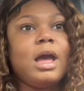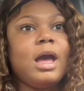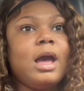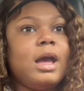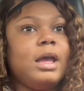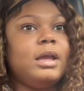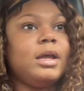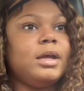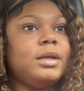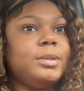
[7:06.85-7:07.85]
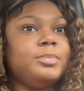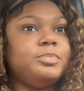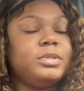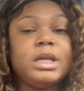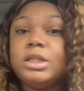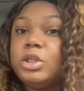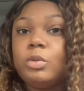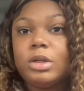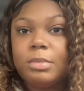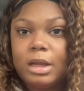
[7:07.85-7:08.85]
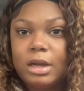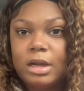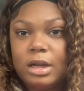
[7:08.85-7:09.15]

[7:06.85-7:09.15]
I said to you in the beginning?